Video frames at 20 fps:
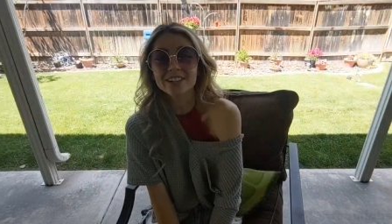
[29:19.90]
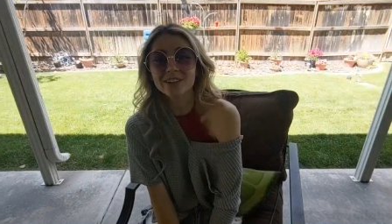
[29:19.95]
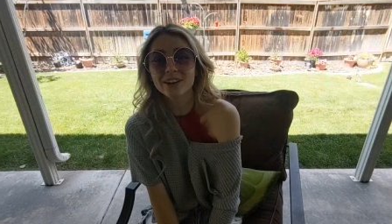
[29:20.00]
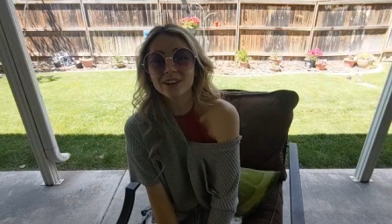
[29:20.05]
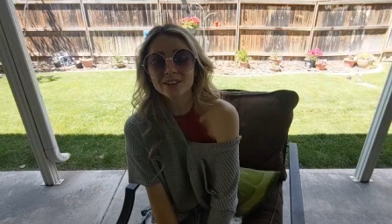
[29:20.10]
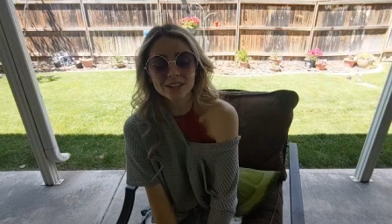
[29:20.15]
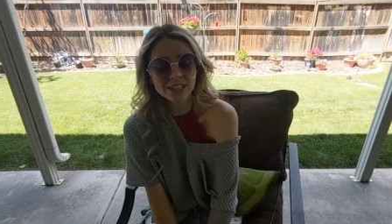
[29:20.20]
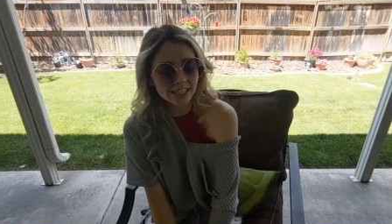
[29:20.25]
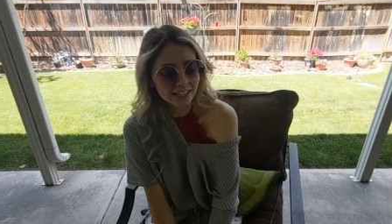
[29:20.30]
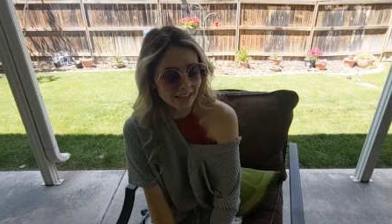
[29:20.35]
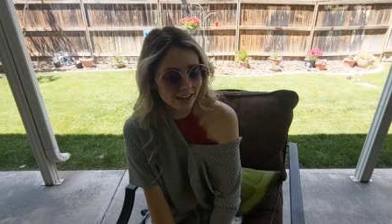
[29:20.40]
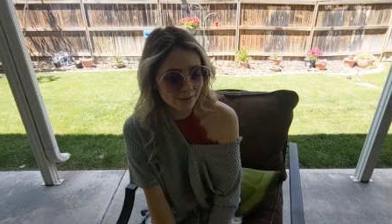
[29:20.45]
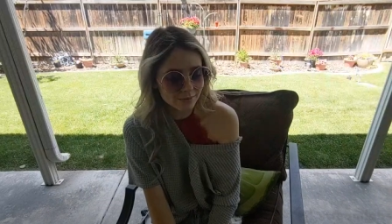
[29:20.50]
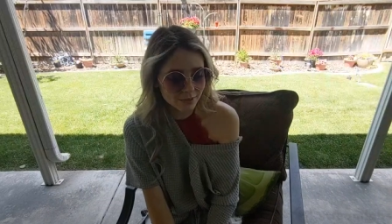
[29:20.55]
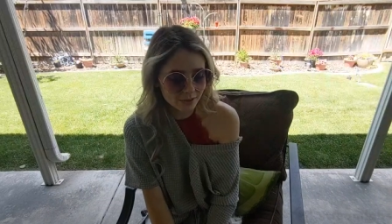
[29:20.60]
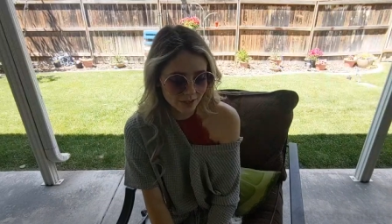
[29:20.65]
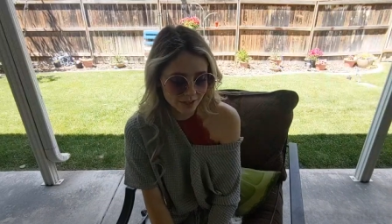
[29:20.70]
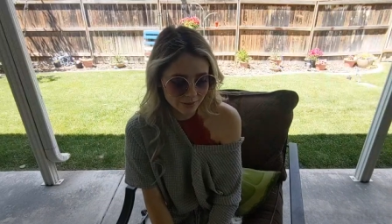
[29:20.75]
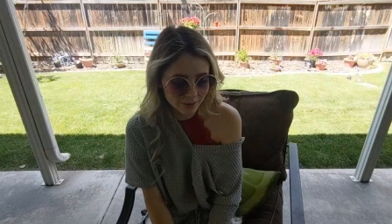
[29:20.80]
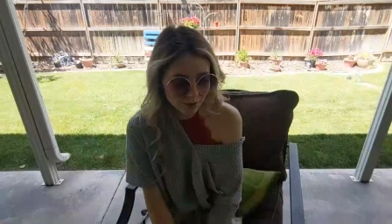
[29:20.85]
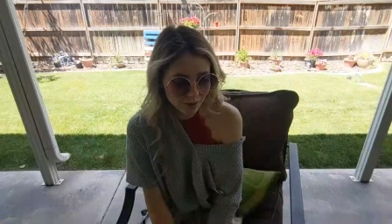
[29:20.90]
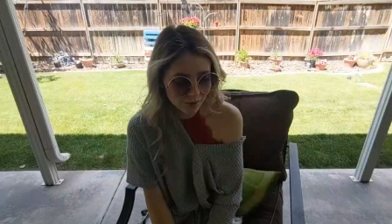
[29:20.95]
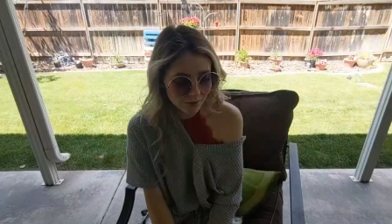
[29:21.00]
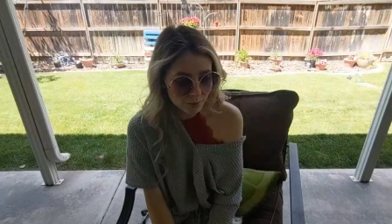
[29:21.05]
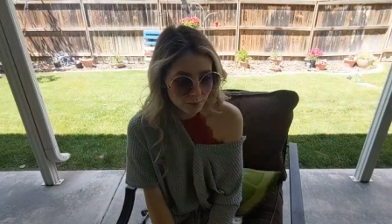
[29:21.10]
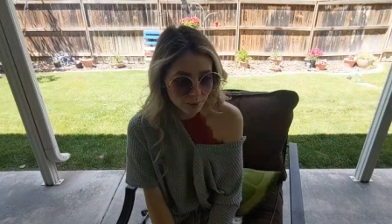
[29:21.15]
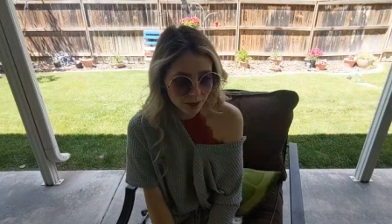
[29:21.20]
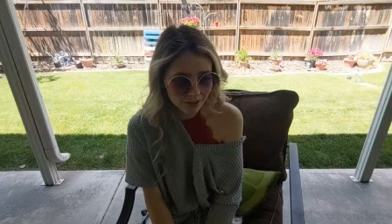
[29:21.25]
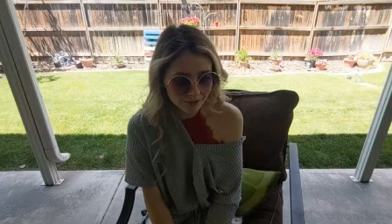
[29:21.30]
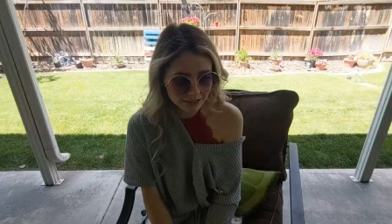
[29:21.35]
Hi, Crowley. I'm sorry, we don't
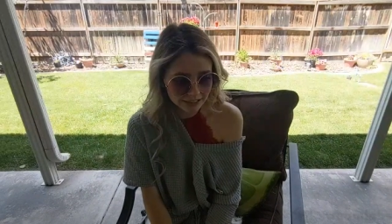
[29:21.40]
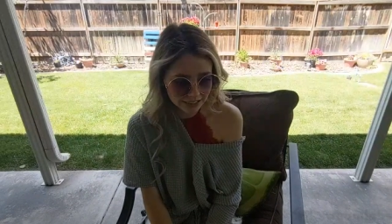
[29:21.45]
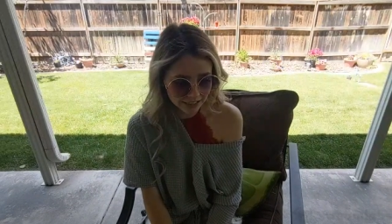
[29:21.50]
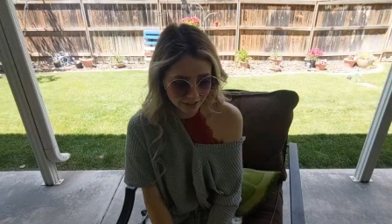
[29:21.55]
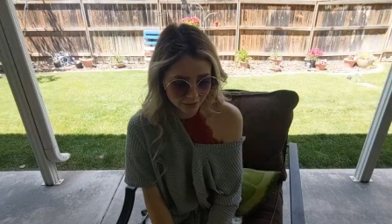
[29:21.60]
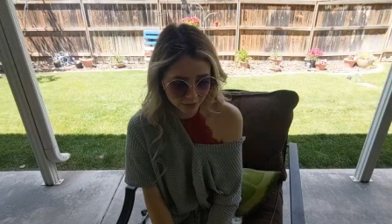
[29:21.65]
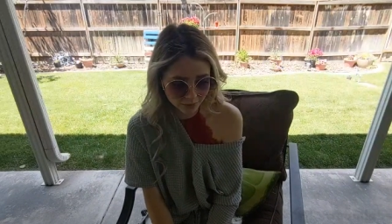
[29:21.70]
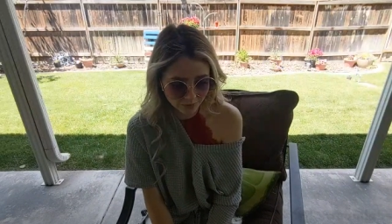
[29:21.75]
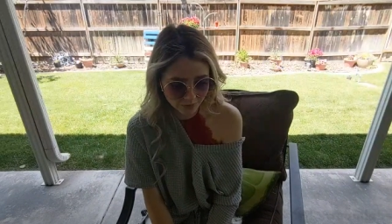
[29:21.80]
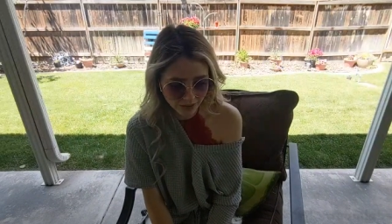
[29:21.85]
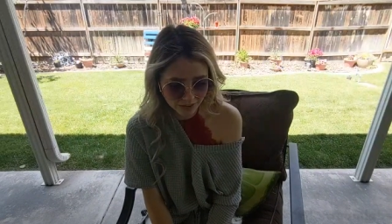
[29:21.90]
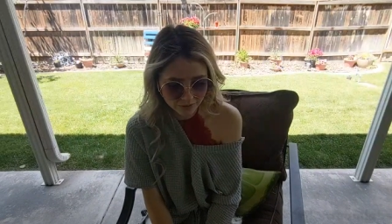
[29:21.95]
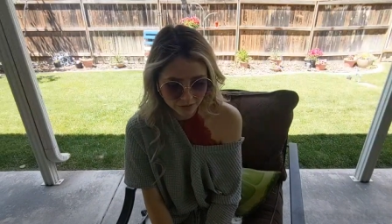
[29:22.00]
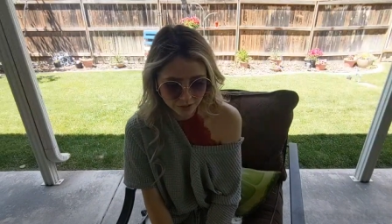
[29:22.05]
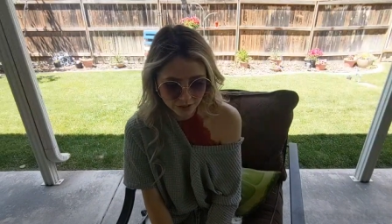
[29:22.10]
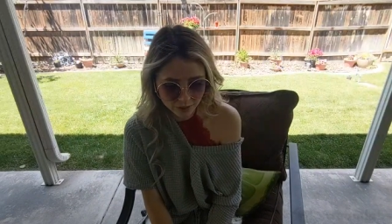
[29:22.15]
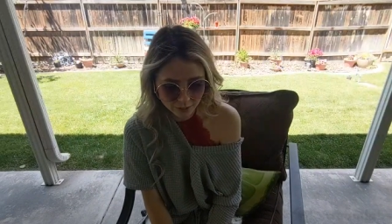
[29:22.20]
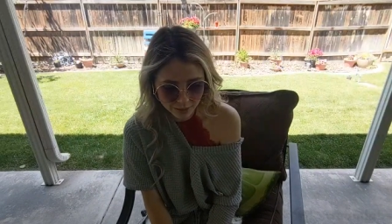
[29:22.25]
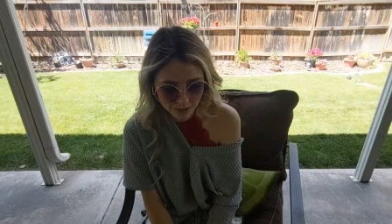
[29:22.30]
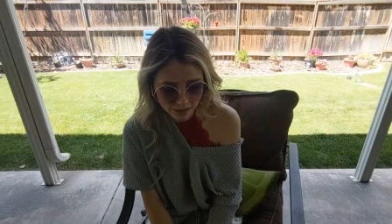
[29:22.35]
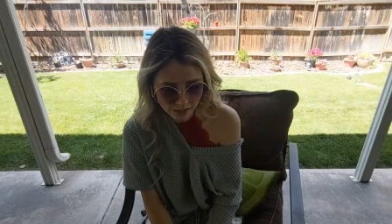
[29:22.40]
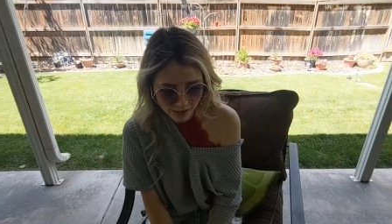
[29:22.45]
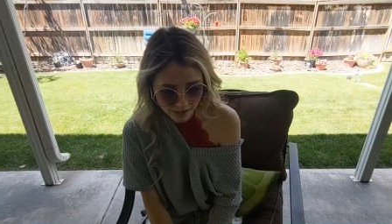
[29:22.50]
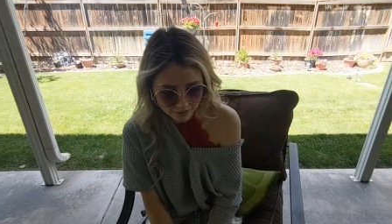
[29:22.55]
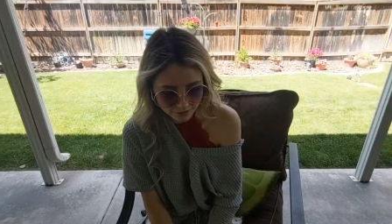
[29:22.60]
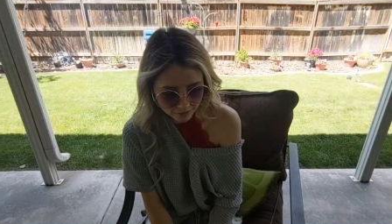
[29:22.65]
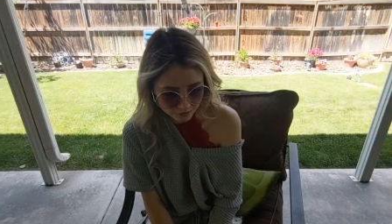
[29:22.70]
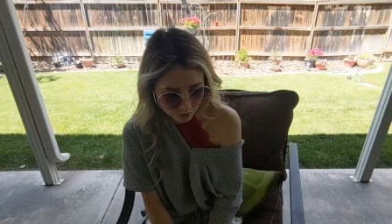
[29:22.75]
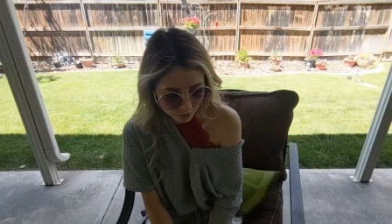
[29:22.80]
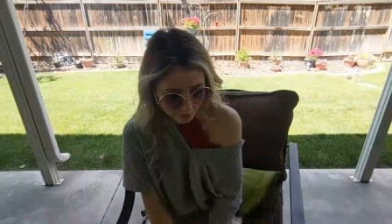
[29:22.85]
have the bot right now. I've only been
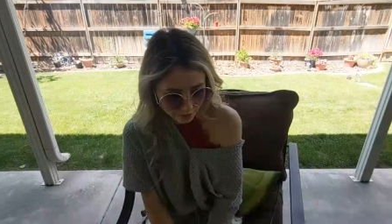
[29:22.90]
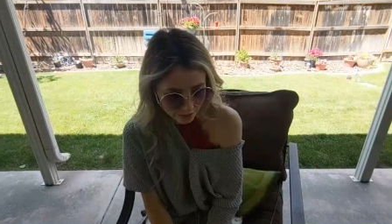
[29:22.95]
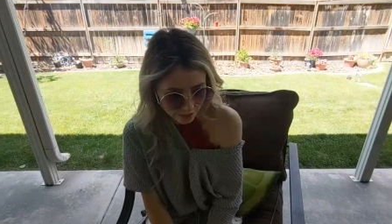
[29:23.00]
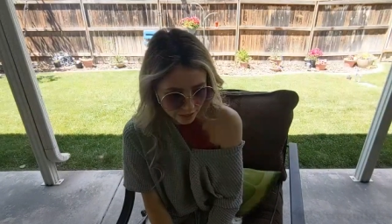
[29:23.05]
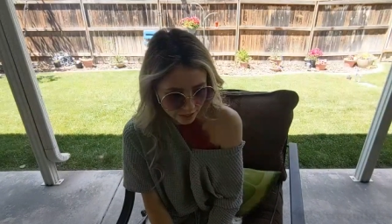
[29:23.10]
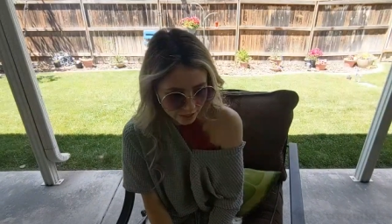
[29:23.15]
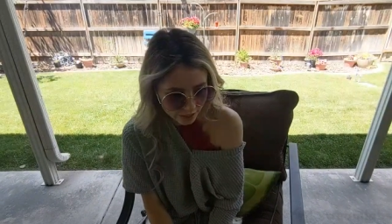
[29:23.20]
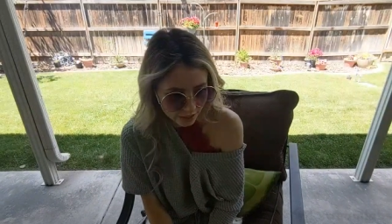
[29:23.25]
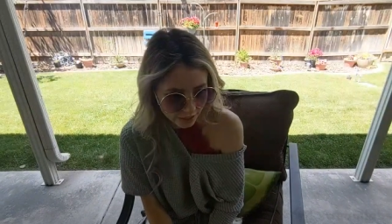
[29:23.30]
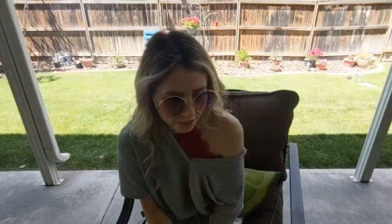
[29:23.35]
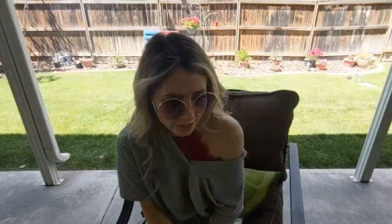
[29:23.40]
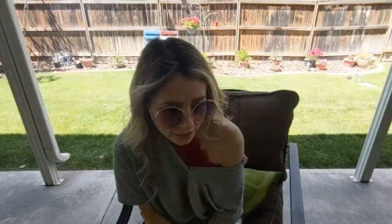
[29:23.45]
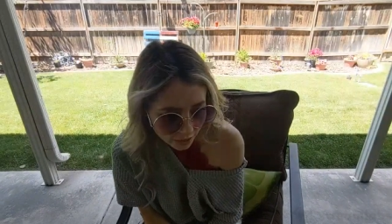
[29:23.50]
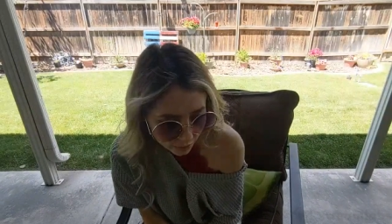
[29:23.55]
live for...